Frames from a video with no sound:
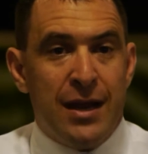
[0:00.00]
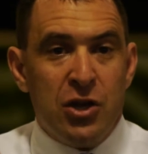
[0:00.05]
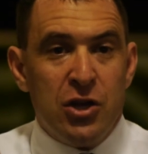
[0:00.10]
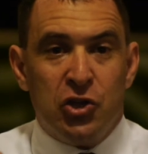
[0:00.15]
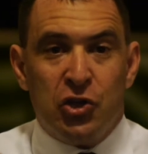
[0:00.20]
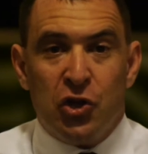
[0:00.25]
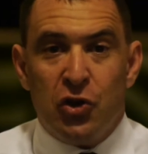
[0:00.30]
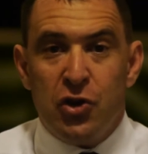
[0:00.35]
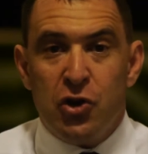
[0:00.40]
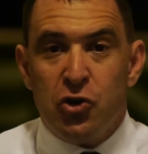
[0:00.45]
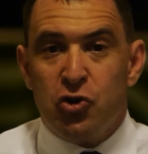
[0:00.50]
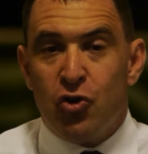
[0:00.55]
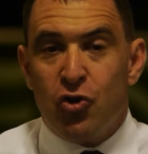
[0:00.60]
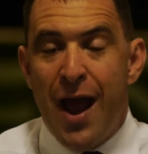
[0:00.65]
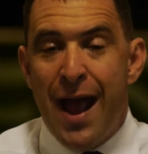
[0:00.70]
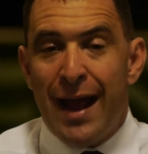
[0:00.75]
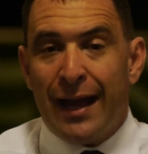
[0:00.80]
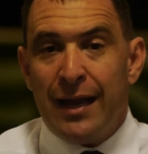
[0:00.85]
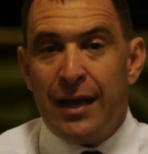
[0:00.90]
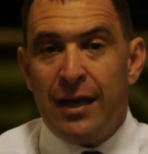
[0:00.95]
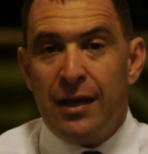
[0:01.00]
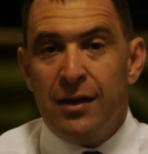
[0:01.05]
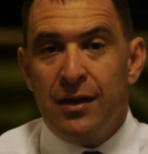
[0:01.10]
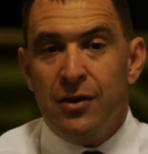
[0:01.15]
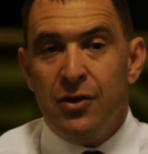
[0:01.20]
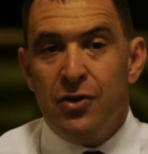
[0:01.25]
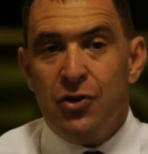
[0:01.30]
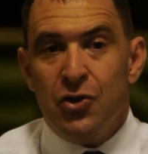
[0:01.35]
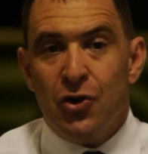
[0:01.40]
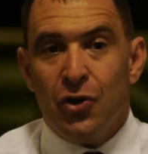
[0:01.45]
making sure you're
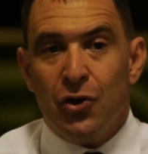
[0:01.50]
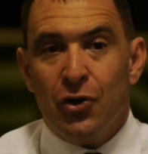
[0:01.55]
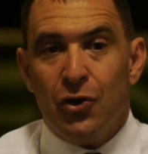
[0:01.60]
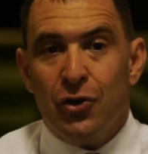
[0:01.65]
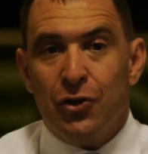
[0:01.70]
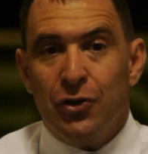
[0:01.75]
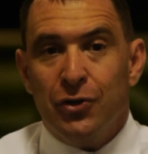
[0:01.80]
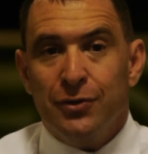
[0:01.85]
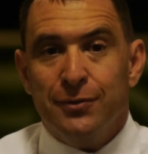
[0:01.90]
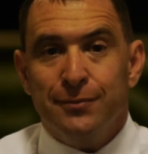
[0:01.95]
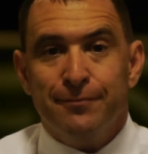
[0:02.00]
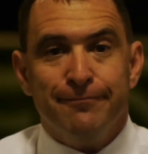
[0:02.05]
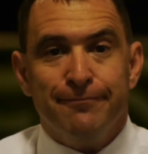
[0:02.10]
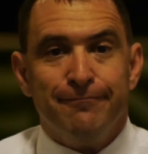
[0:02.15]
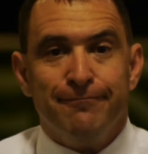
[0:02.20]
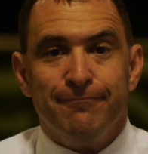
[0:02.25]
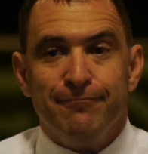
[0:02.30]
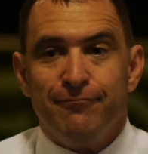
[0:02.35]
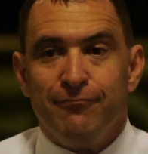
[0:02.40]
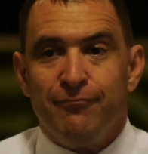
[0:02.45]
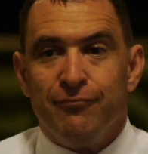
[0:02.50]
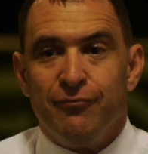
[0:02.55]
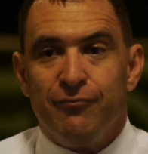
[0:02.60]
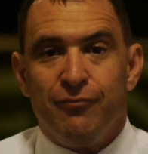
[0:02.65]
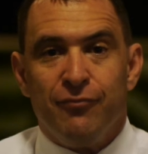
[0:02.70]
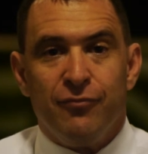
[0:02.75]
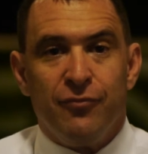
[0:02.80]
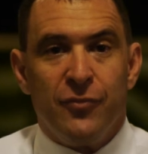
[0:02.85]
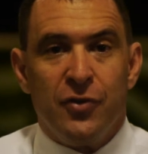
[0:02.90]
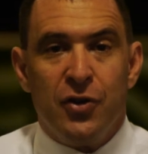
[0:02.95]
tracking your
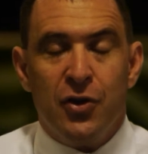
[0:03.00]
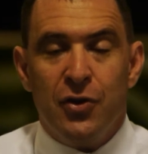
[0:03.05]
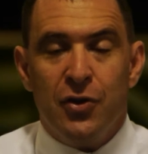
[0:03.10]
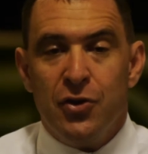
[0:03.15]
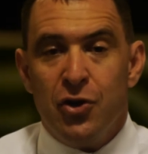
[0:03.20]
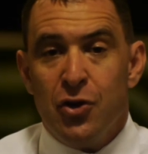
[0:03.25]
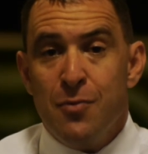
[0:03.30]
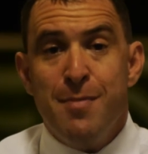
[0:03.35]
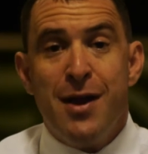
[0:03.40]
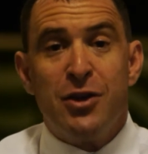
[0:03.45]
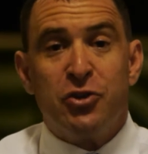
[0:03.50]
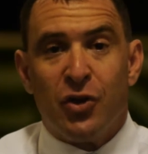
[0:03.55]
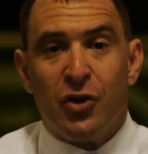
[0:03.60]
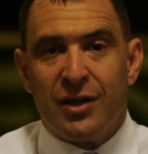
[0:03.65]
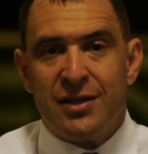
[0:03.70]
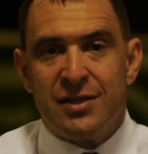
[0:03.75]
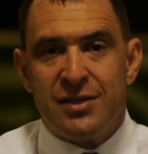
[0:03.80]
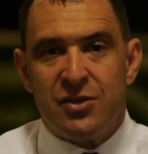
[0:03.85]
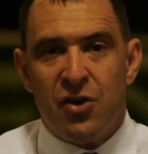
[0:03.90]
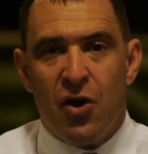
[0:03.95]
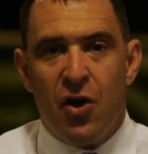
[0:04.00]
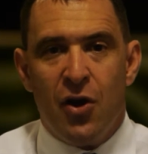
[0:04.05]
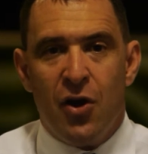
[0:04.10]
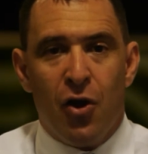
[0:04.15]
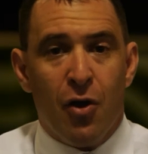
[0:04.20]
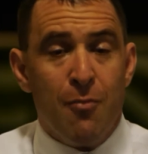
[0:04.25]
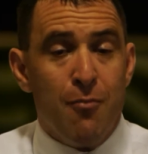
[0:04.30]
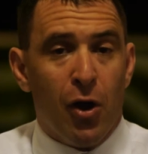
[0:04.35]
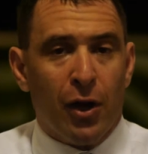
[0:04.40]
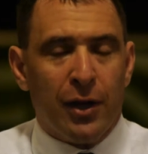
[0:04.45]
metrics
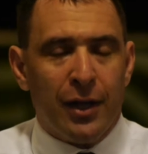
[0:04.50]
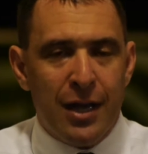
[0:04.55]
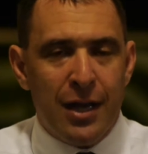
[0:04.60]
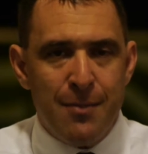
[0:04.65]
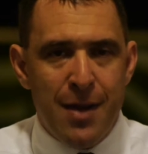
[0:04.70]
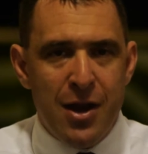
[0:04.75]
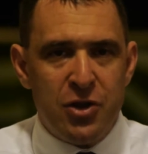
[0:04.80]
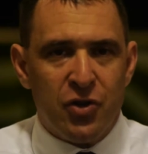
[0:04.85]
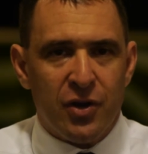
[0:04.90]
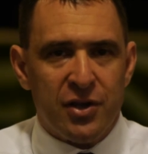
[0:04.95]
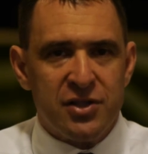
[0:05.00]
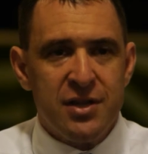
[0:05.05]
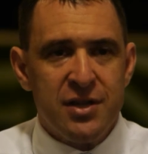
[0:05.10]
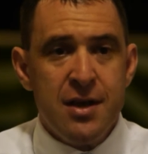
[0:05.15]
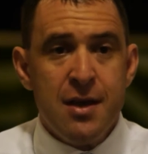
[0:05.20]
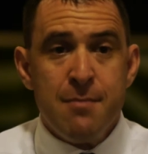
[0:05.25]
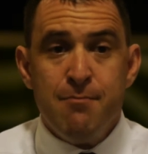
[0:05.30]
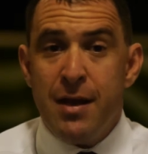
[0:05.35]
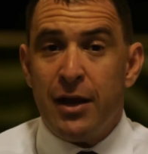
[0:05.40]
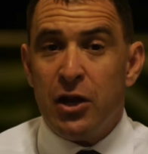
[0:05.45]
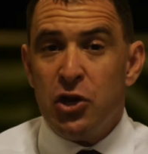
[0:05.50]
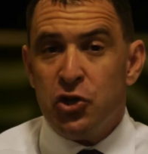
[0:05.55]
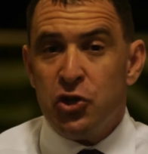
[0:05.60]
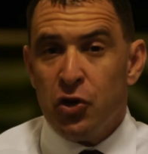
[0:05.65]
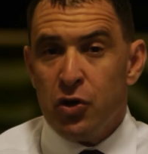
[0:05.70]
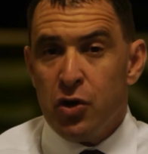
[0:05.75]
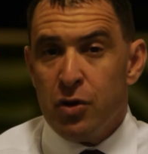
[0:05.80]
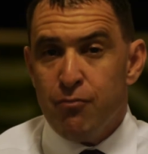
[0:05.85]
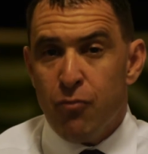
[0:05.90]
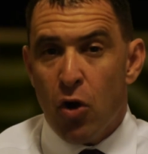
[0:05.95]
on our marketing matrix, making
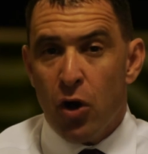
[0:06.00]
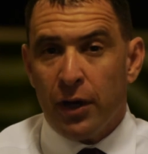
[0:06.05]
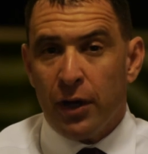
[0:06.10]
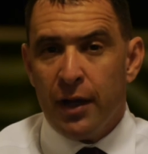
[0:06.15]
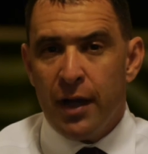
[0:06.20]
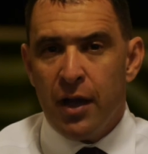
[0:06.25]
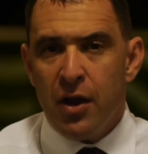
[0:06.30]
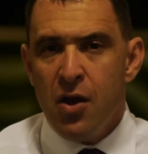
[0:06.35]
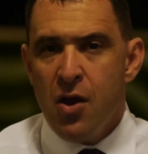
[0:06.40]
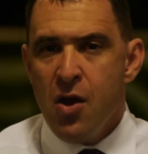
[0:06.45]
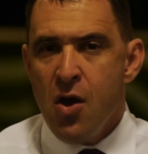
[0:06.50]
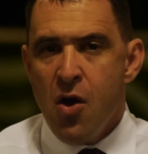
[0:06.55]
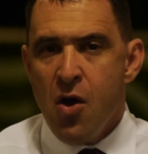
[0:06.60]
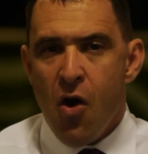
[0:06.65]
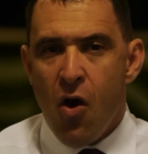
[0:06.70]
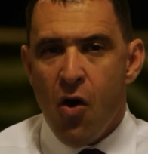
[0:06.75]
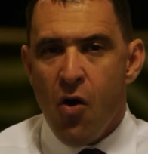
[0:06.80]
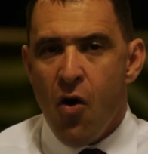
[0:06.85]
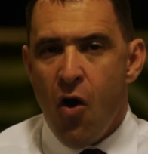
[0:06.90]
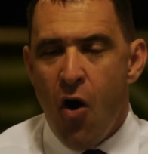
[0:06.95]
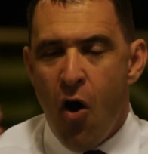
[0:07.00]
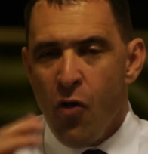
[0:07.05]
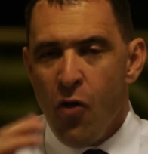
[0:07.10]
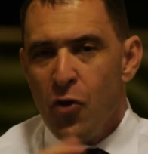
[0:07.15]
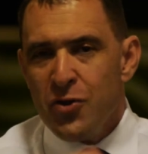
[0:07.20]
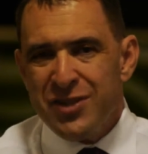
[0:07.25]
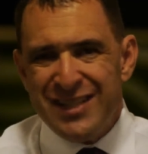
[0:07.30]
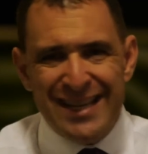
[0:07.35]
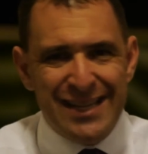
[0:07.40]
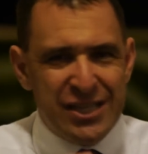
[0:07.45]
sure you're marketing.
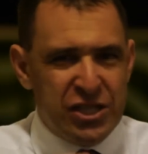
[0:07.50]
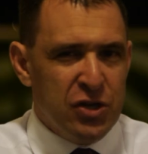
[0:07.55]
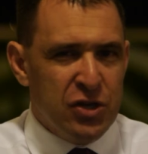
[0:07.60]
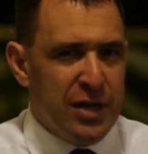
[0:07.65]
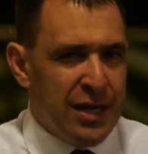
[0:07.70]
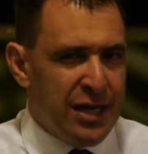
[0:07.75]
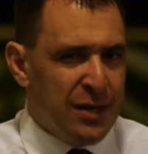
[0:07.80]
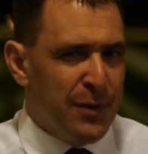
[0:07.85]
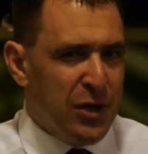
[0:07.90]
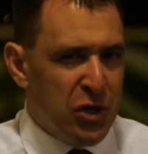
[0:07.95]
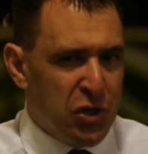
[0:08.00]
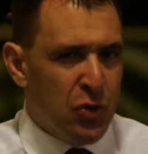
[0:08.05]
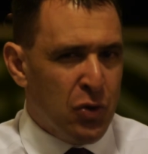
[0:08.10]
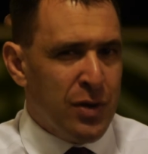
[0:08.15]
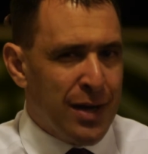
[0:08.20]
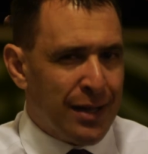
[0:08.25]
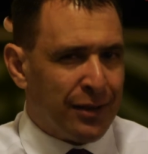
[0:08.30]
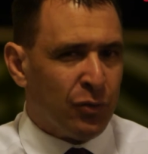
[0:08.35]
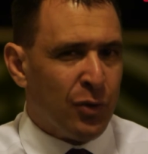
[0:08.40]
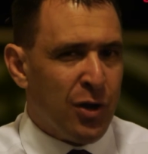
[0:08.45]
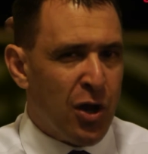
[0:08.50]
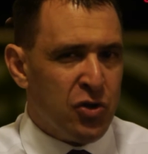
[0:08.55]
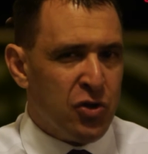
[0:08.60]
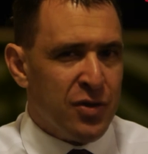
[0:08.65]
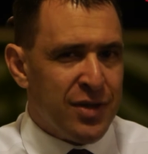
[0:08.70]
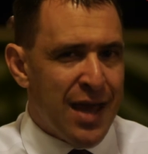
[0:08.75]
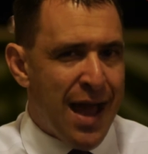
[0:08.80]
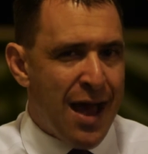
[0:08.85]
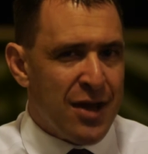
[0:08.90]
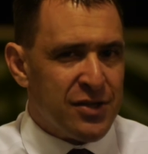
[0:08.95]
All those things you need to be doing at
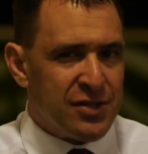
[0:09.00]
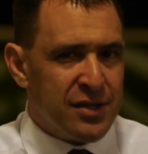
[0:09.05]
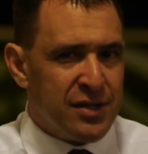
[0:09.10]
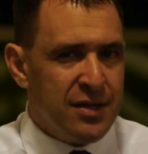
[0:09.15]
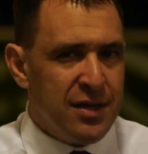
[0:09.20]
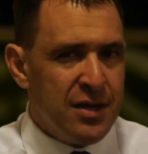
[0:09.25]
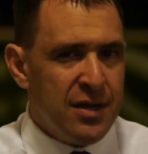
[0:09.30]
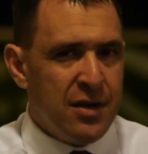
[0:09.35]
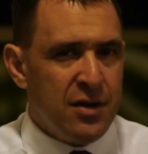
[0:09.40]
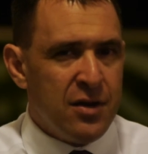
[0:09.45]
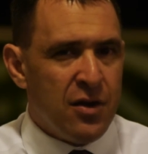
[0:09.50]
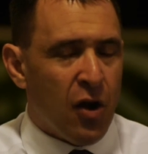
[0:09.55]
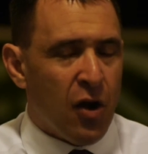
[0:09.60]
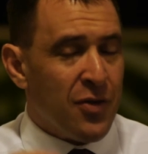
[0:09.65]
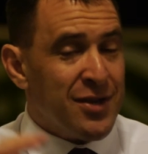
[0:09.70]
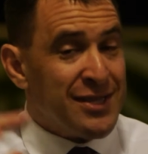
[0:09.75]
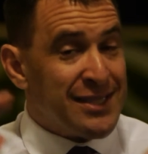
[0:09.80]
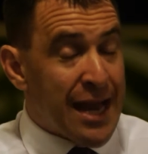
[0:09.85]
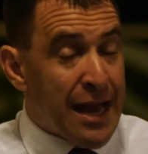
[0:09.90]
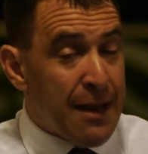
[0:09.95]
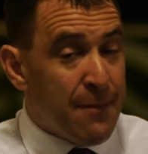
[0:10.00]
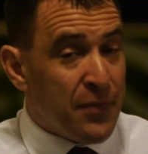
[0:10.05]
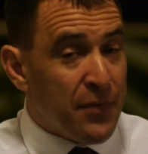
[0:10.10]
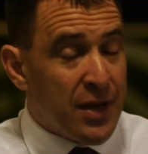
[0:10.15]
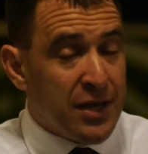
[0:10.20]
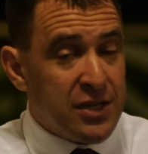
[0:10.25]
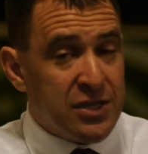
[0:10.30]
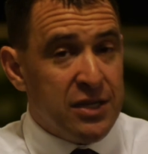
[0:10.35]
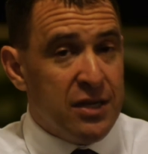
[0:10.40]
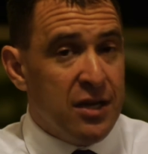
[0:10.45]
$300,000 are the
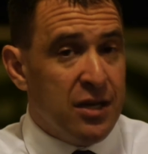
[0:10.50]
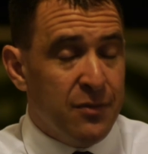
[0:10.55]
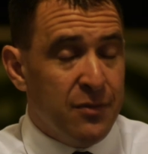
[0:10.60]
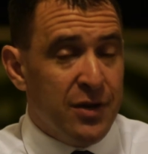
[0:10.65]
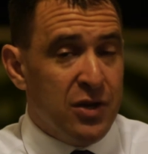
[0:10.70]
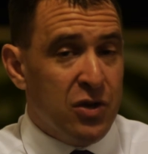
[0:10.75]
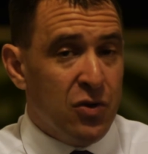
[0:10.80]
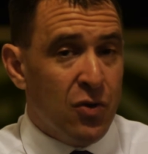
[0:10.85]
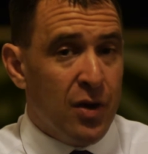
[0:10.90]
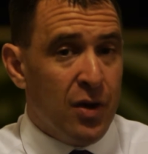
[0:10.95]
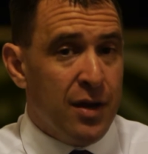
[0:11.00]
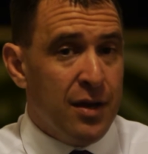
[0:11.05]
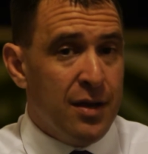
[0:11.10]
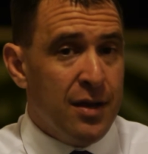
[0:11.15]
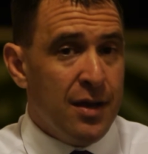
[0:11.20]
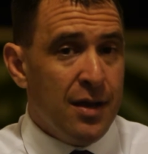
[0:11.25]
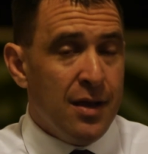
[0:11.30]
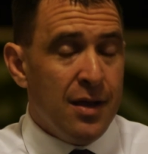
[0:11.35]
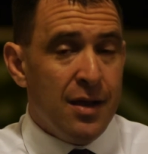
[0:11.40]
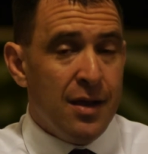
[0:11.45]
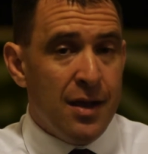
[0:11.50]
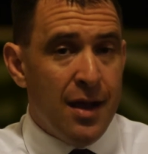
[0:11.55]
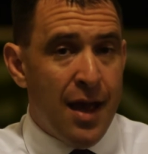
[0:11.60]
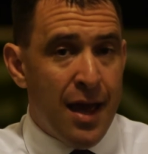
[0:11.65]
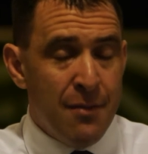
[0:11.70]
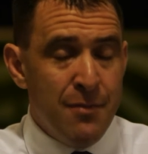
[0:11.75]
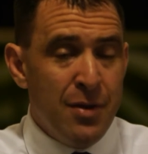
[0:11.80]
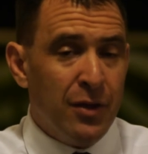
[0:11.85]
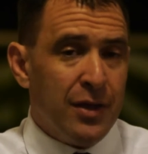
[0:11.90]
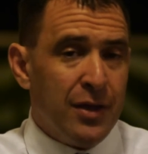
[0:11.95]
same things you need to be doing
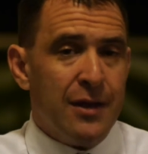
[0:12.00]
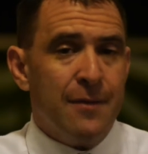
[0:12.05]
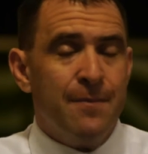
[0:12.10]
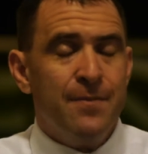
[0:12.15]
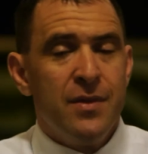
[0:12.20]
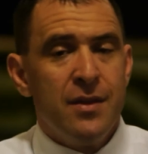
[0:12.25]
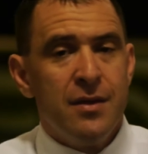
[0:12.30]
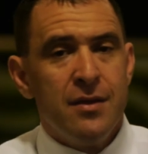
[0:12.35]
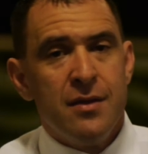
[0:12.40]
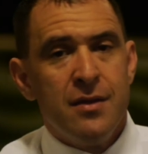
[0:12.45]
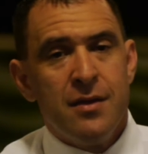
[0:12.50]
at $1 million.